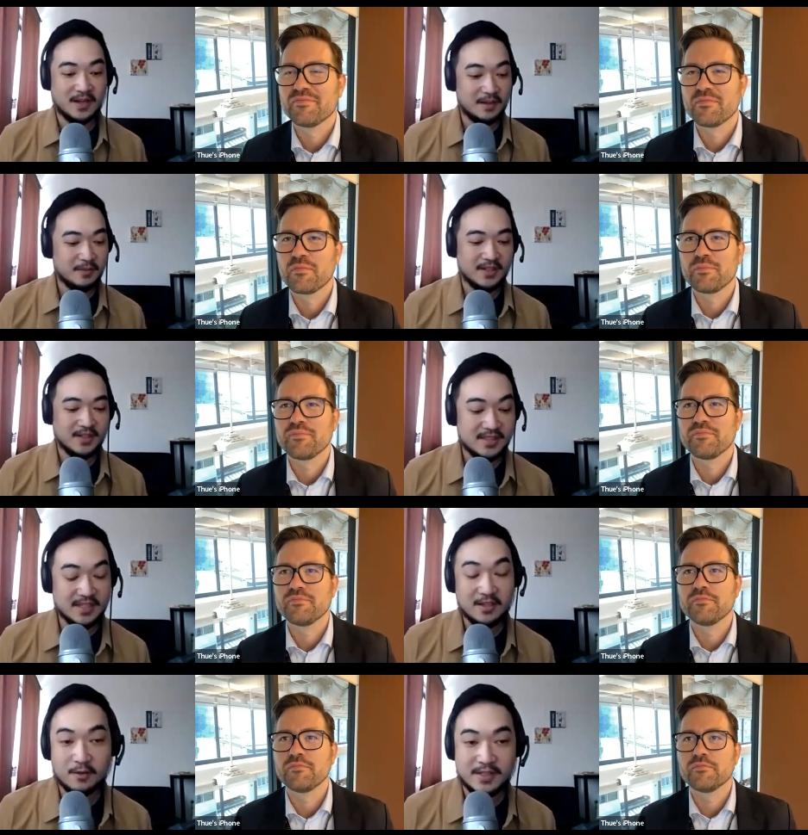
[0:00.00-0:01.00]
Speaker 1: um, you're the
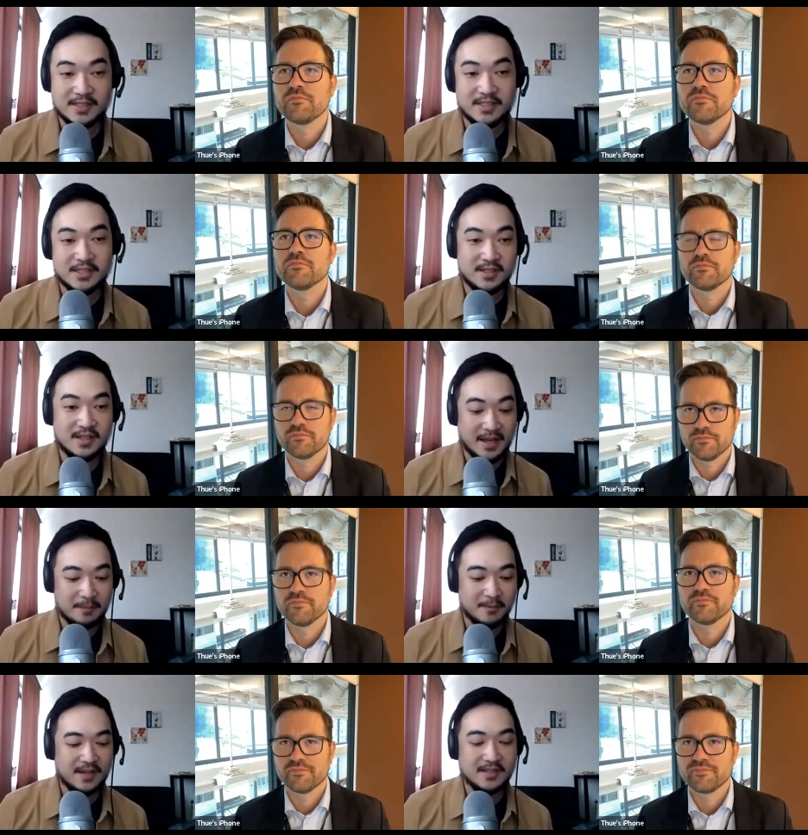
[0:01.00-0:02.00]
CEO of Decision Lab,
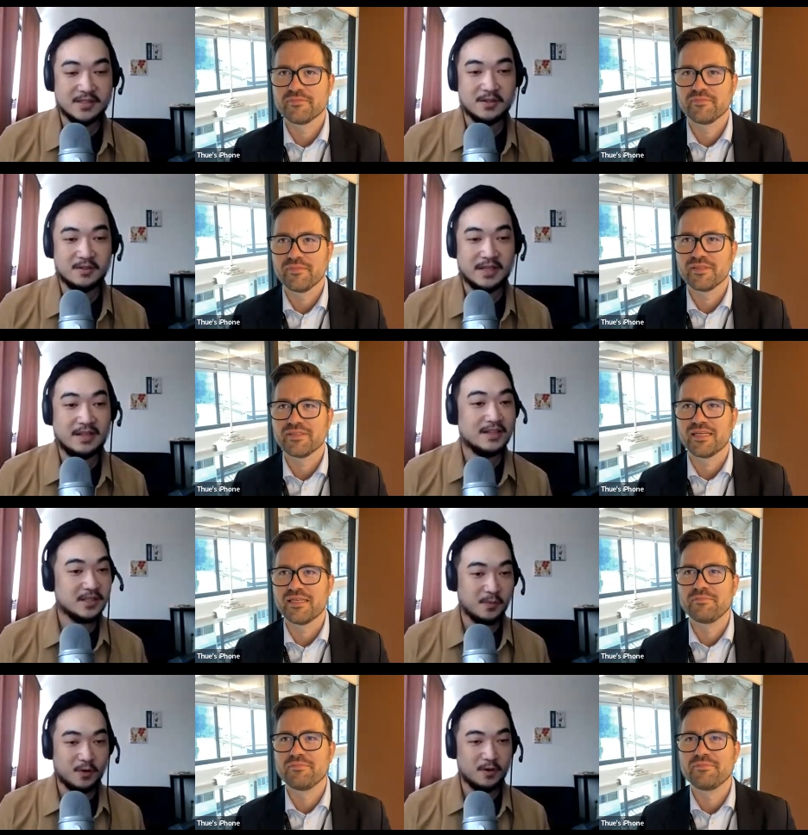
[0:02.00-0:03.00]
right? So tell us
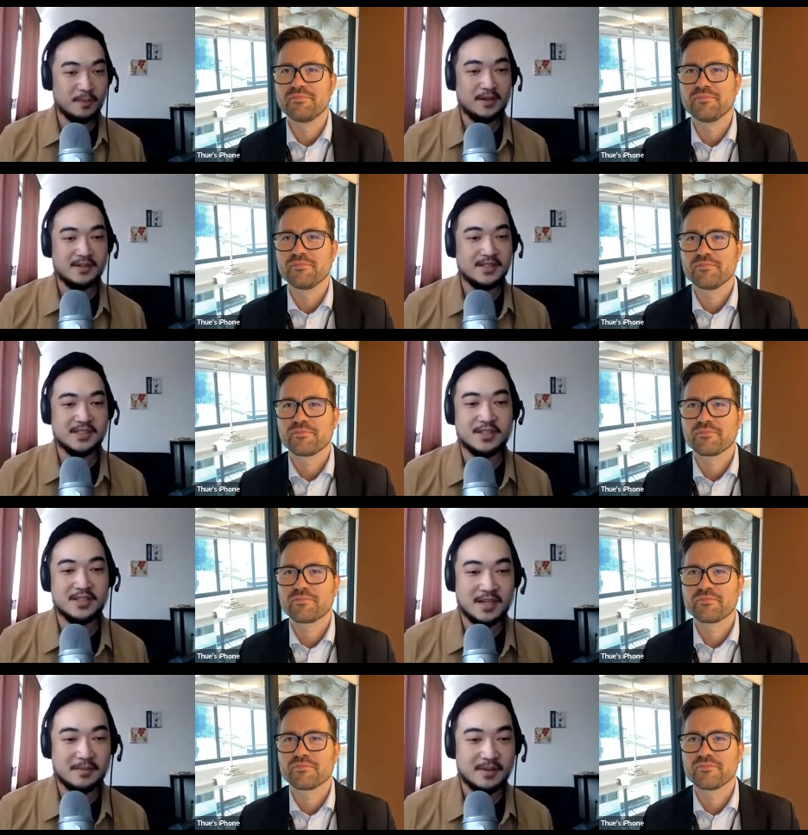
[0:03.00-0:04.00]
more about Decision
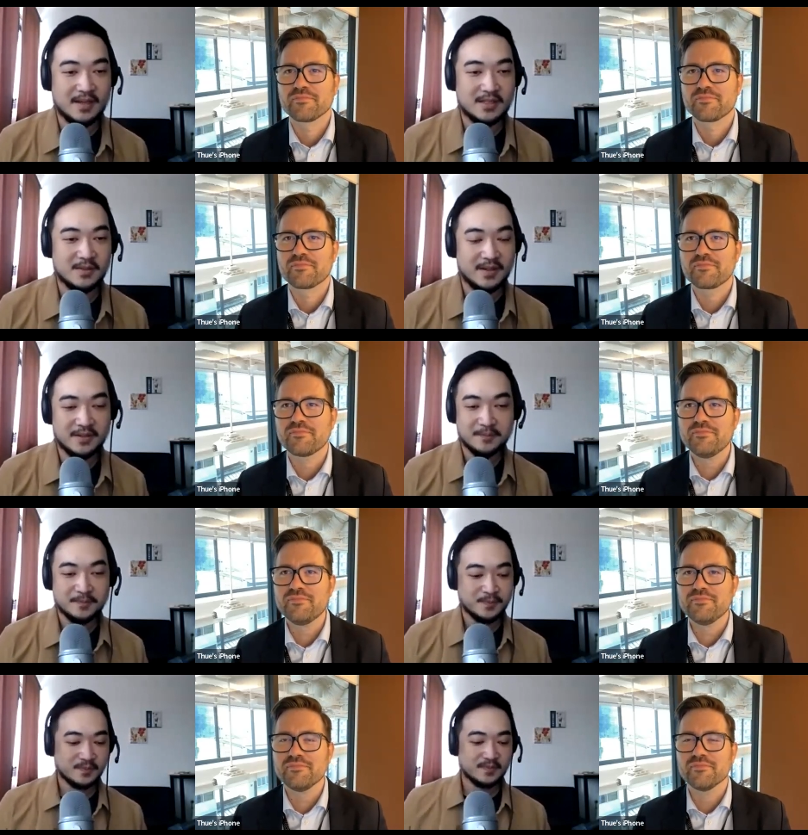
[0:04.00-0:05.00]
Lab as well.
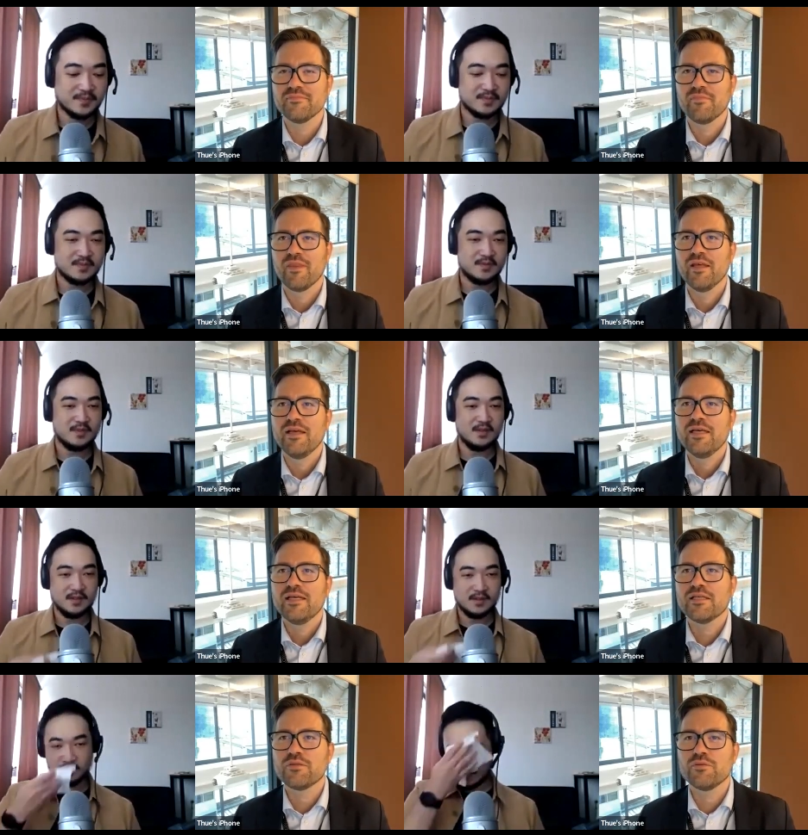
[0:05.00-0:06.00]

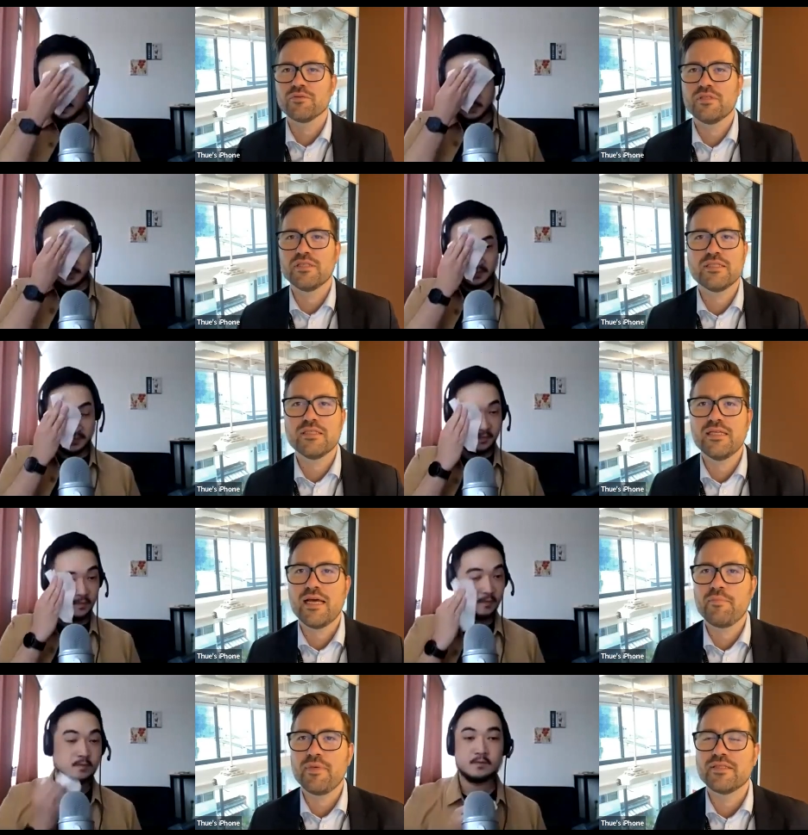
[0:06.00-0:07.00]
Speaker 2: Yeah, so, so Decision
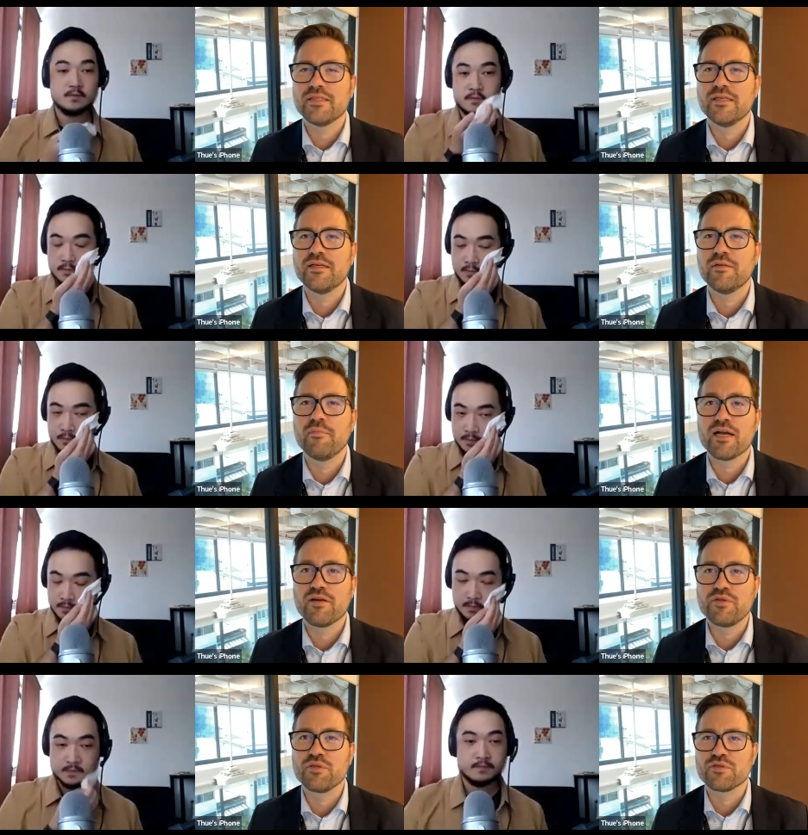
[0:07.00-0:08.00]
Lab is a
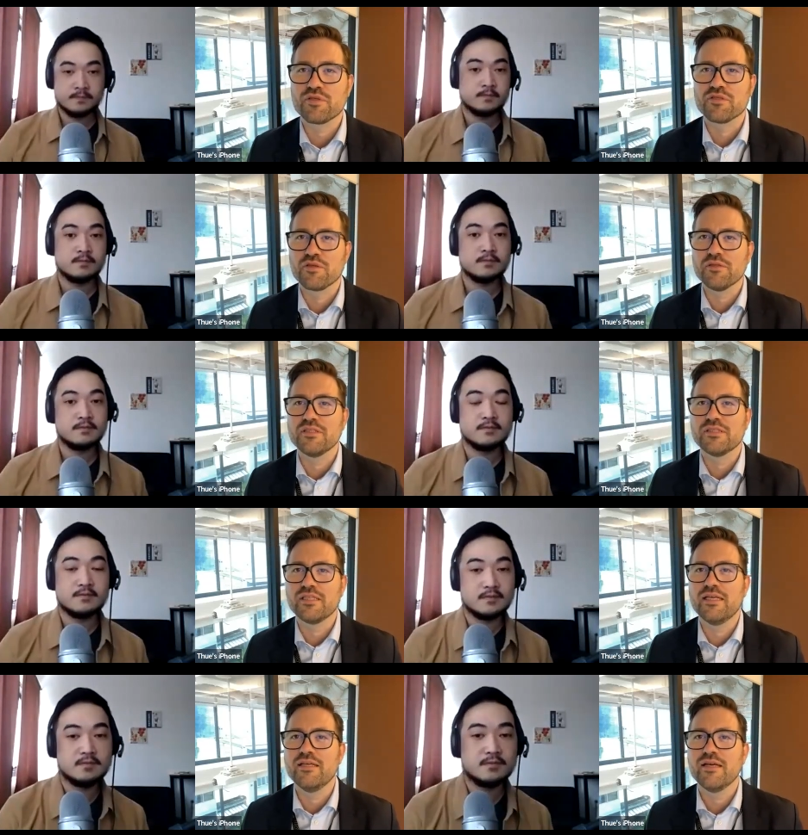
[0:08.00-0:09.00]
market research
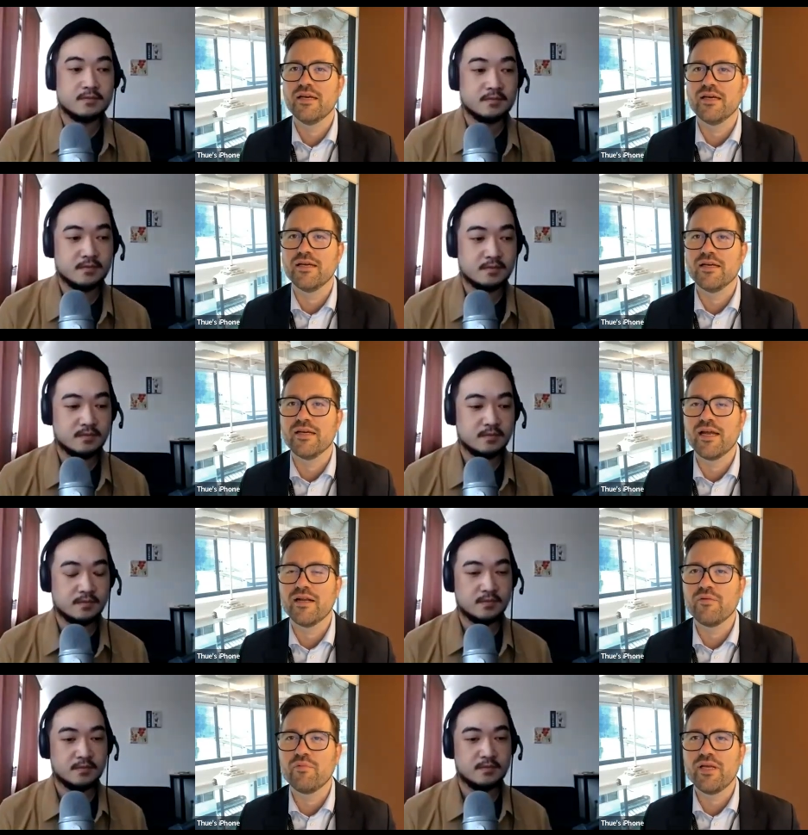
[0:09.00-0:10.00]
consultancy, uh,
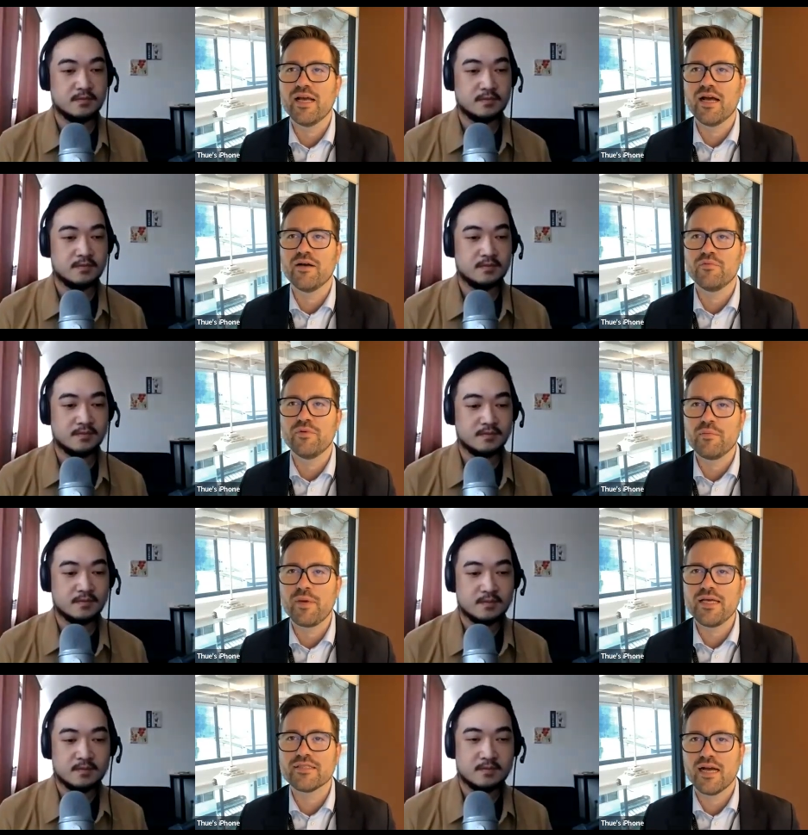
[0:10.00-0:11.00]
and, and we are we are
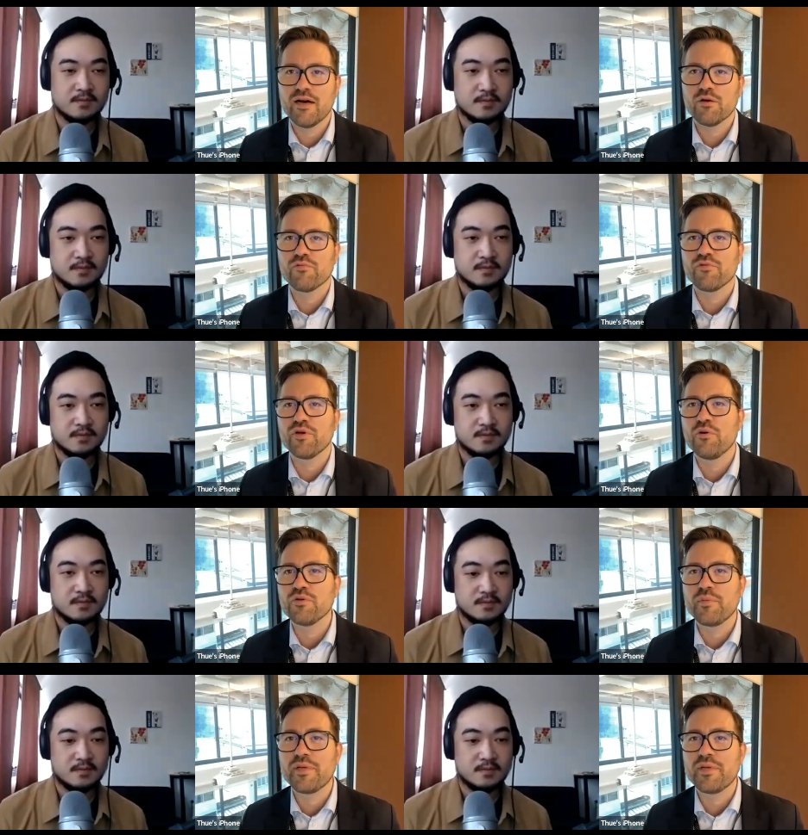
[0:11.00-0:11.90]
based out of uh, Ho